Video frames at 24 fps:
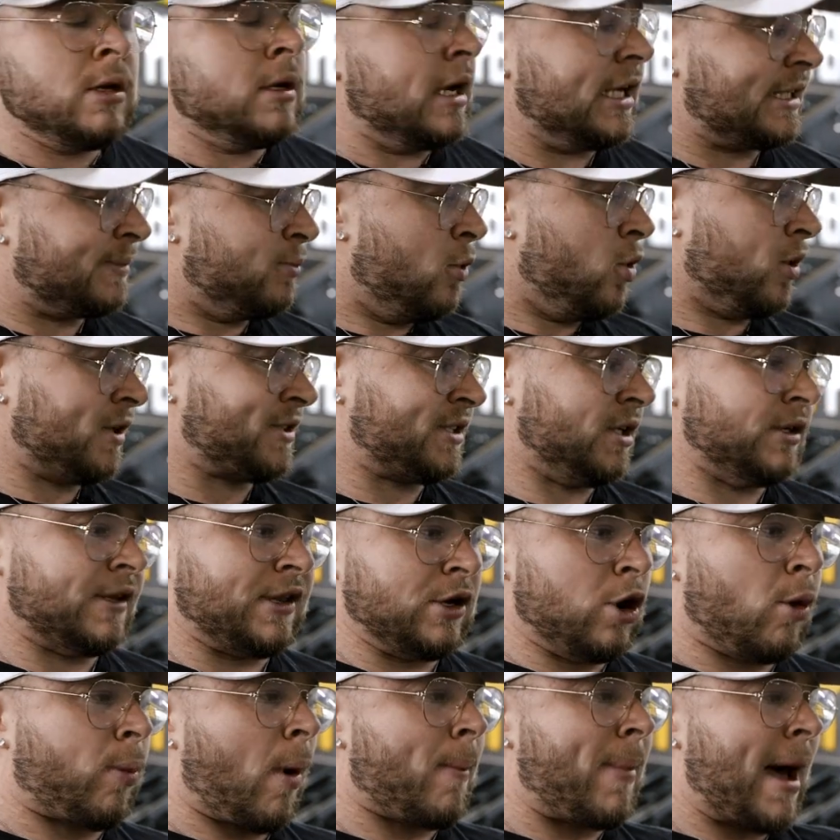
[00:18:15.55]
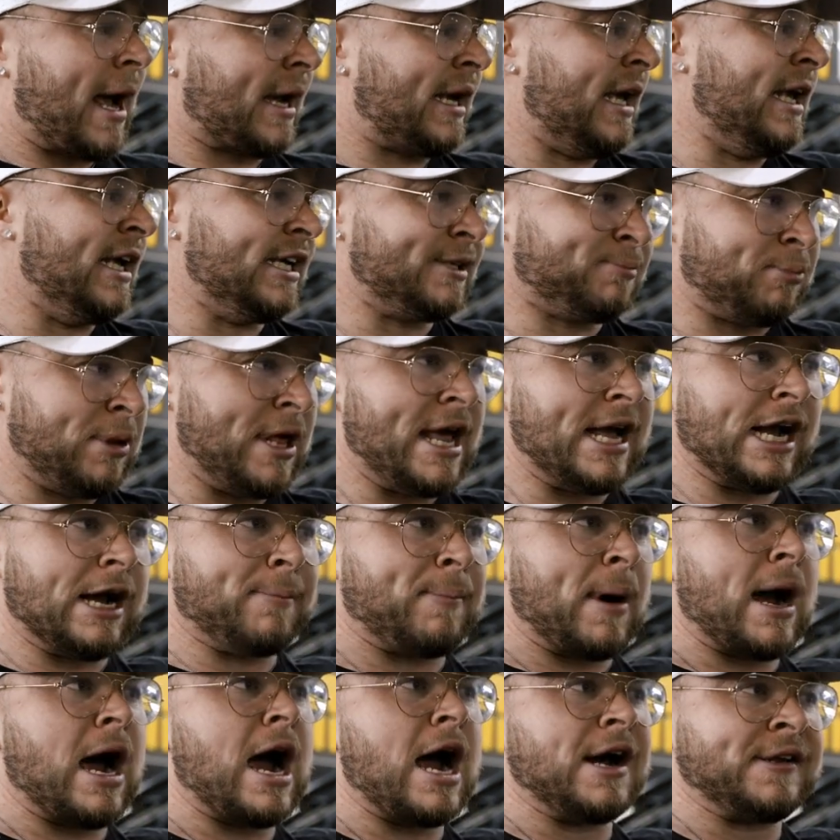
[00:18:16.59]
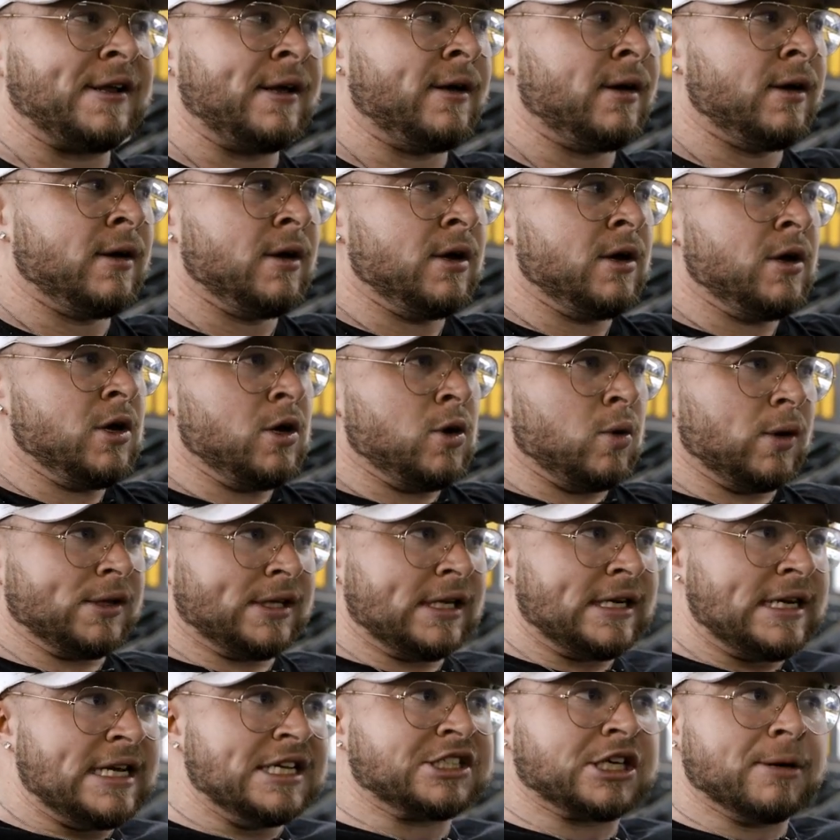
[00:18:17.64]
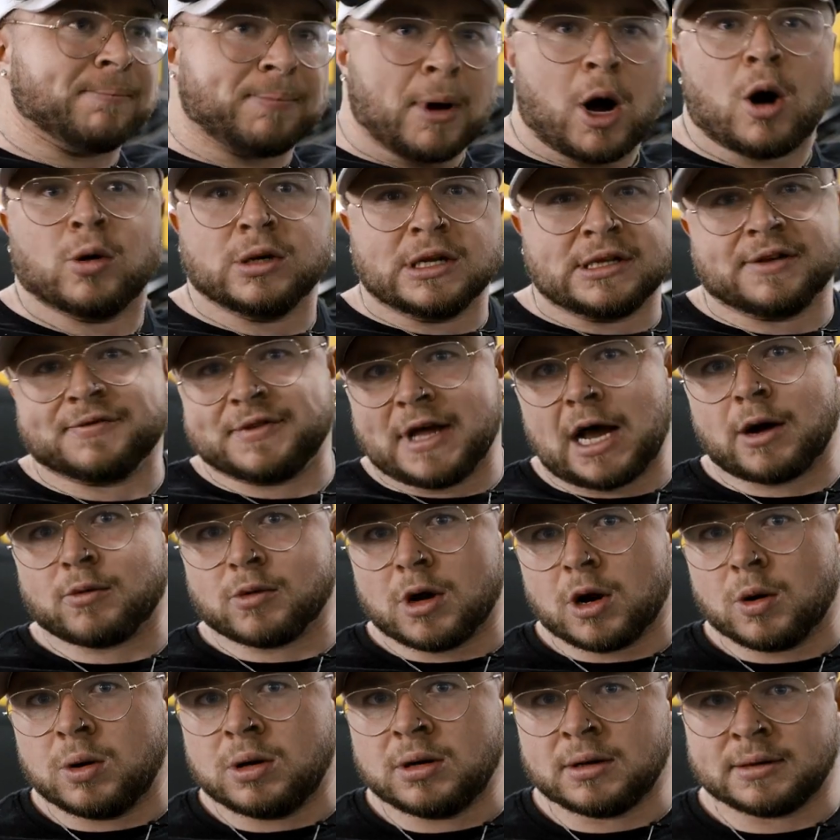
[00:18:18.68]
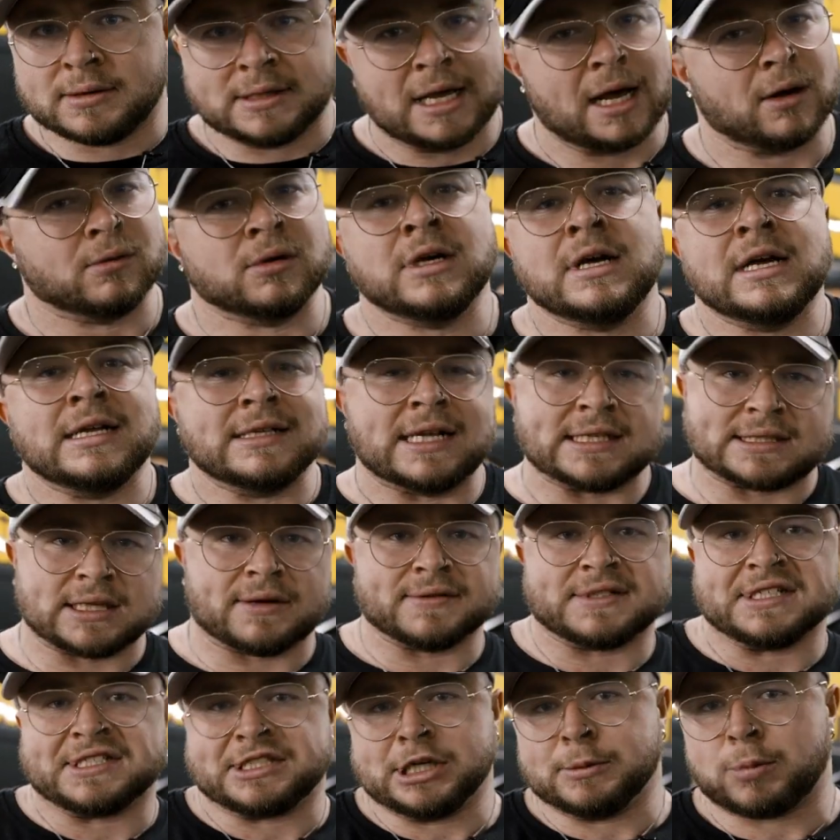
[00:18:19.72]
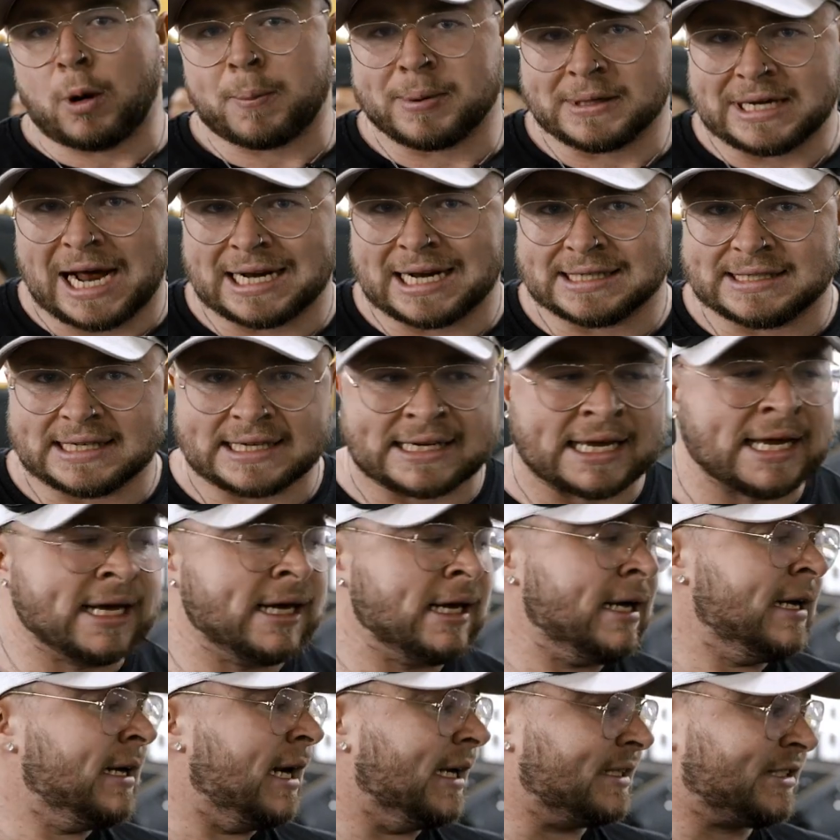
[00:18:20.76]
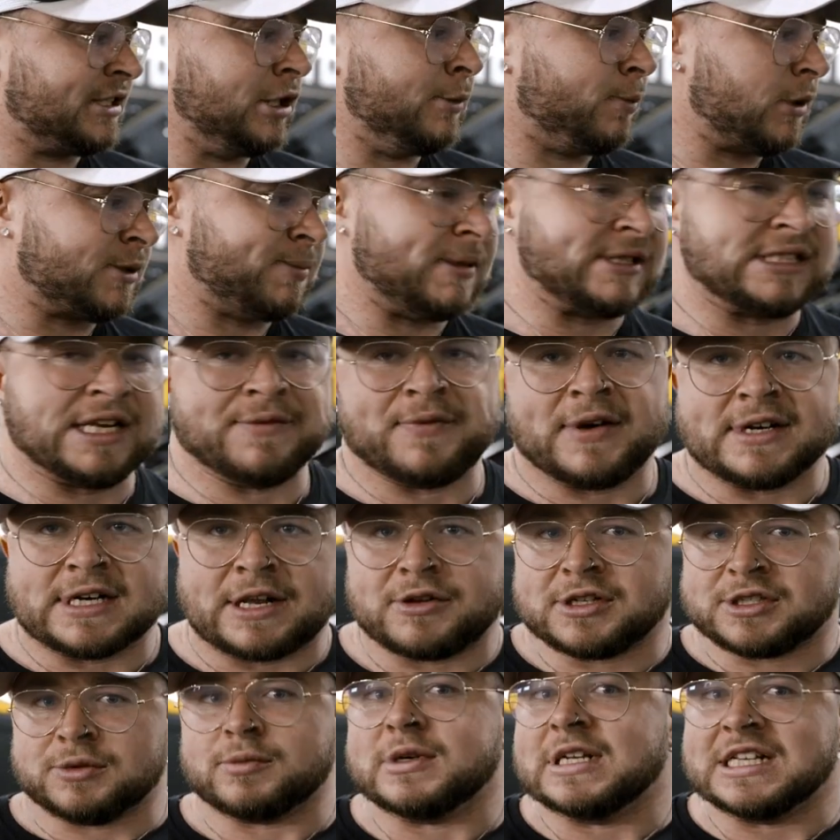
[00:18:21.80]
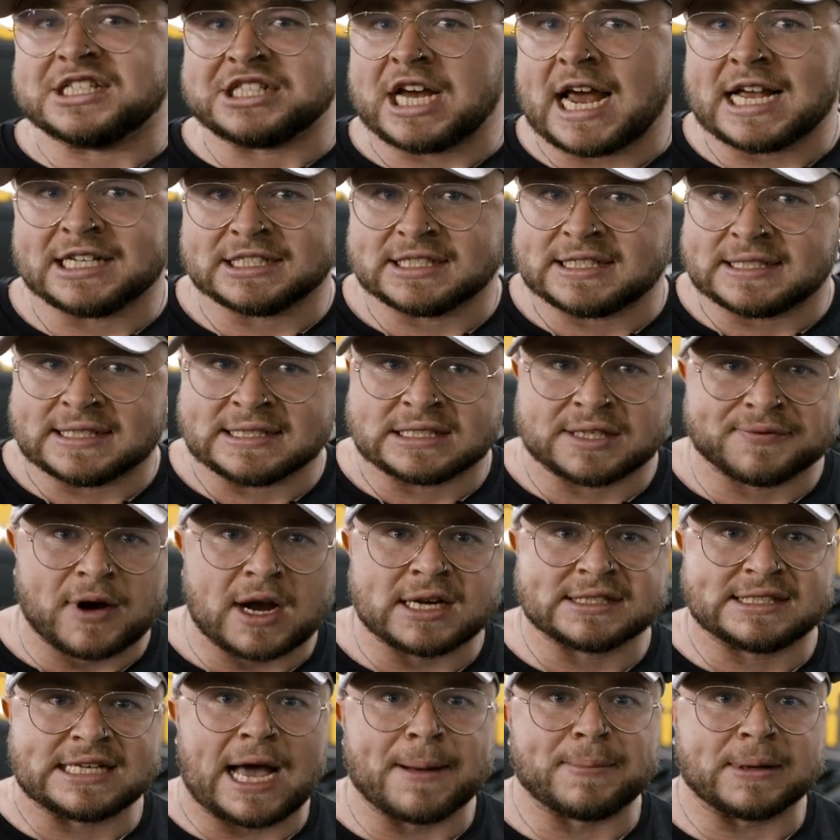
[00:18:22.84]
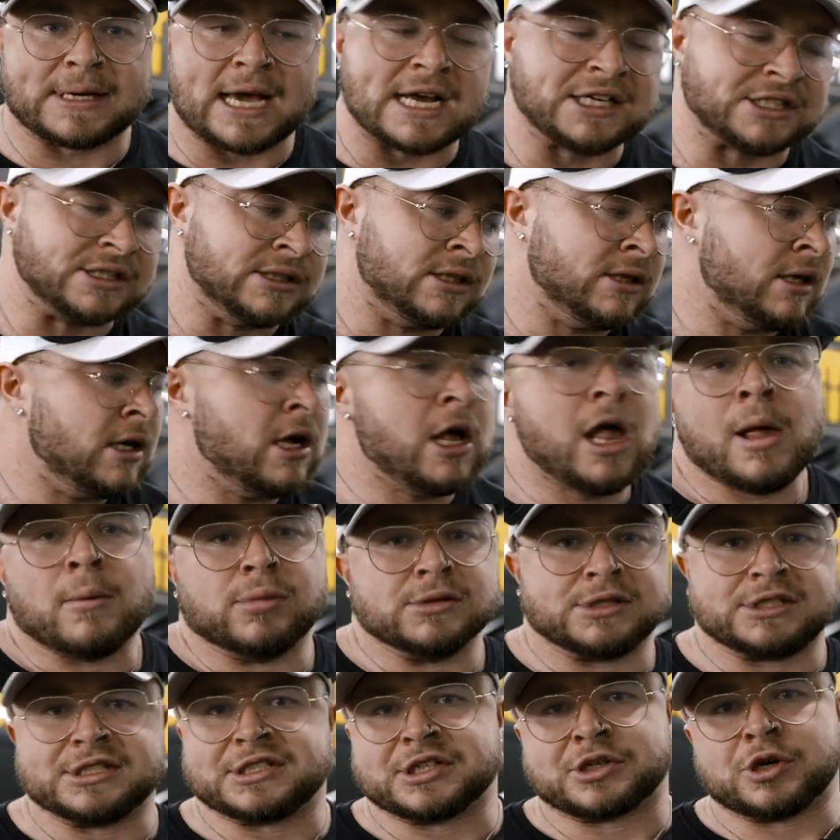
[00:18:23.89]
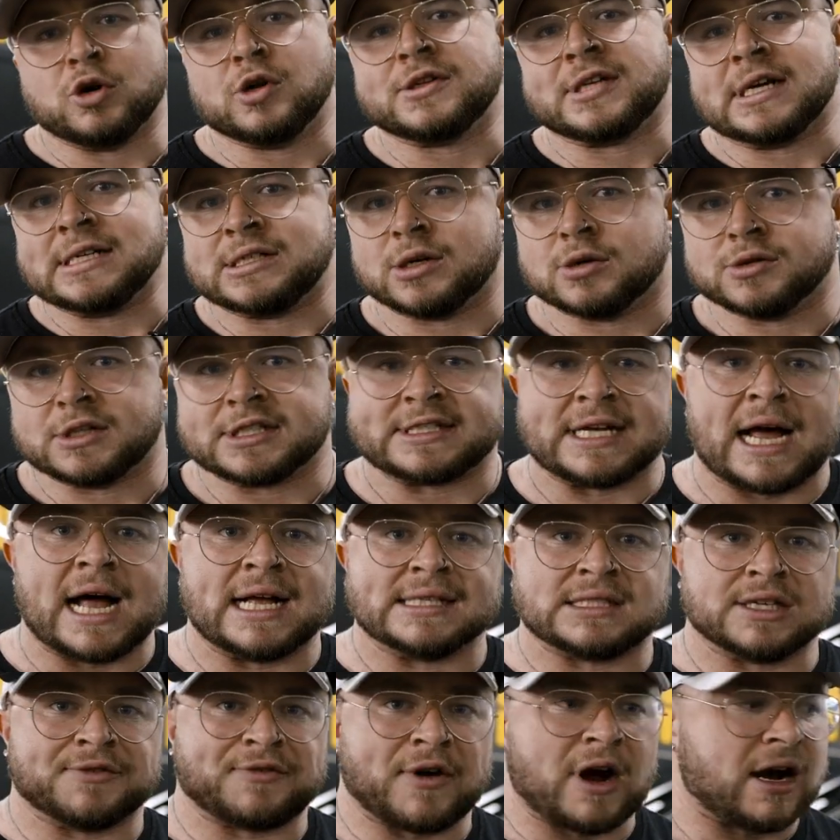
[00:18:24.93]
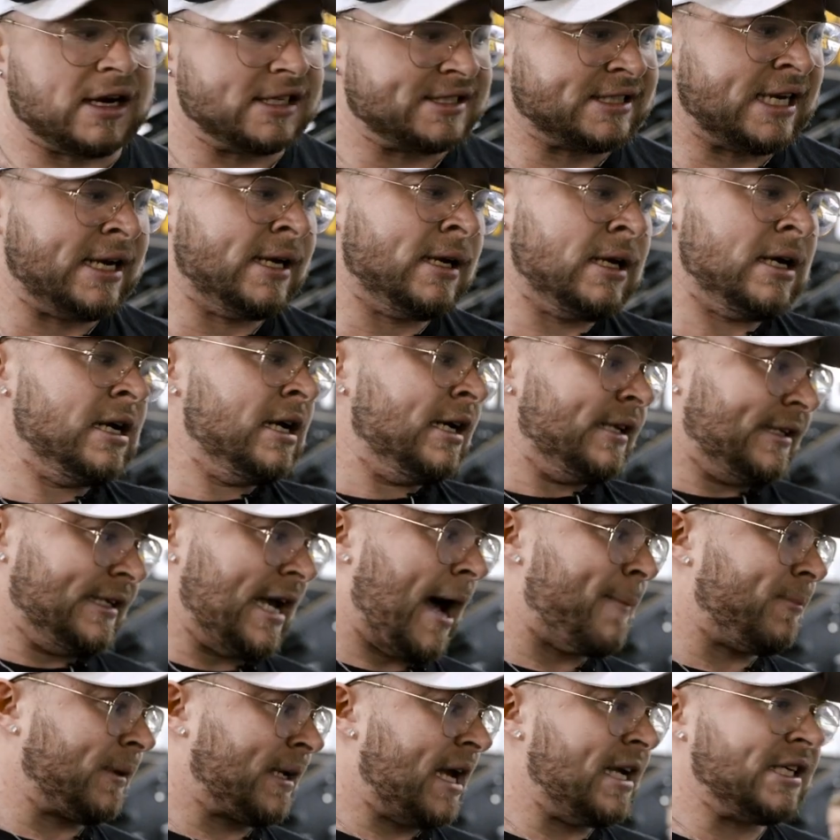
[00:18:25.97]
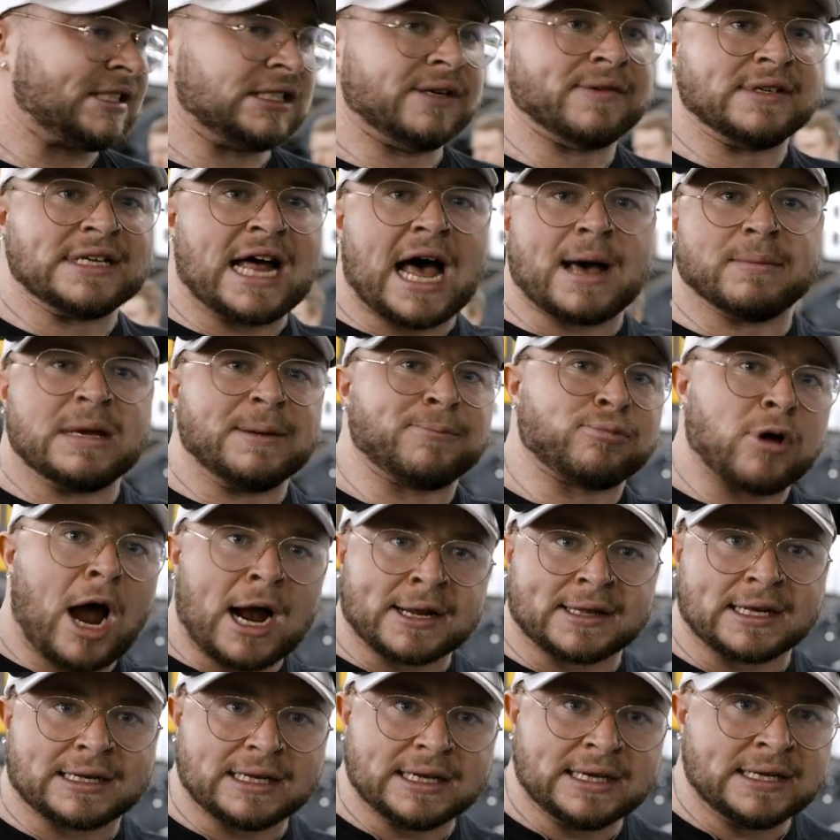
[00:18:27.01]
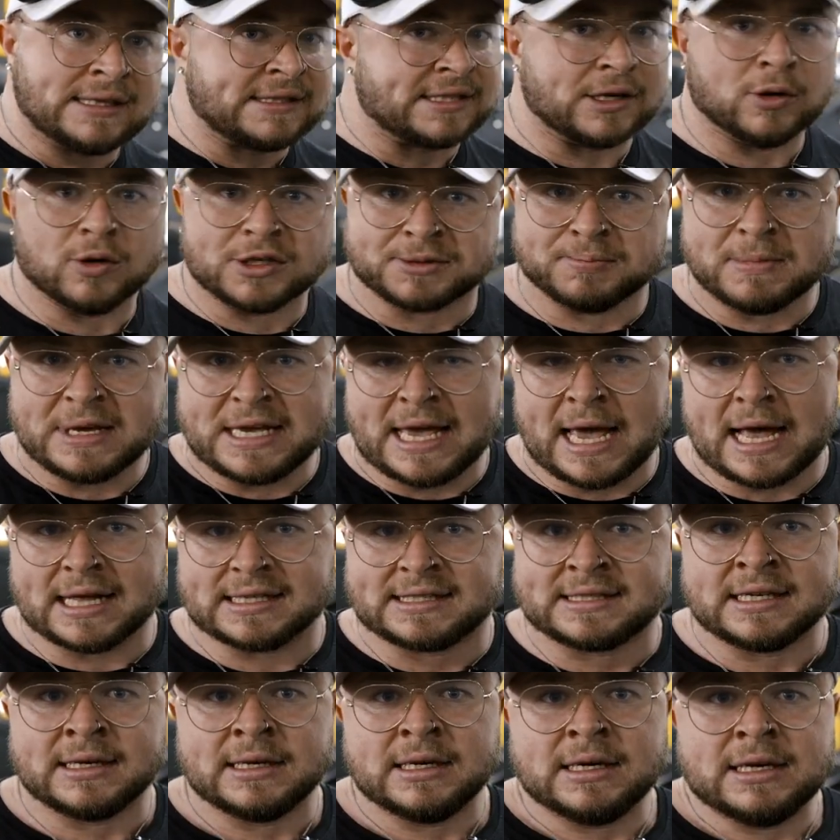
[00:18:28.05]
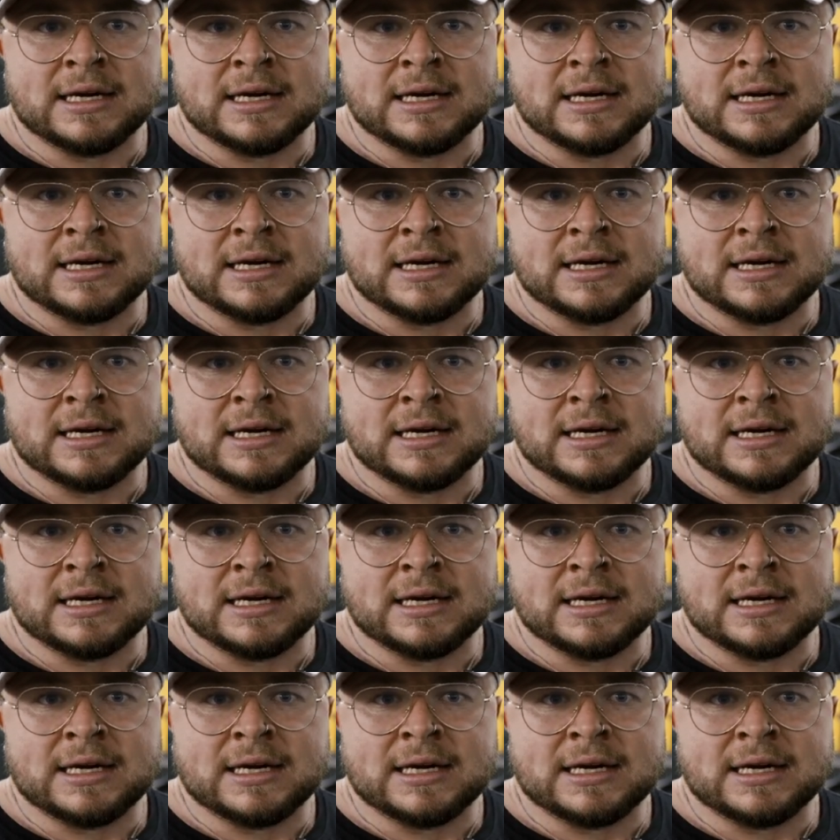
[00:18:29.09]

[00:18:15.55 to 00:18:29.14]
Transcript: It's more so that the upper back is playing a part within each component of that row. Now, that's obviously super pedantic, it's super specific, it doesn't really change anything so far as the application, but it's just a cool thing to understand so far as the application of anatomy practically to us me heads.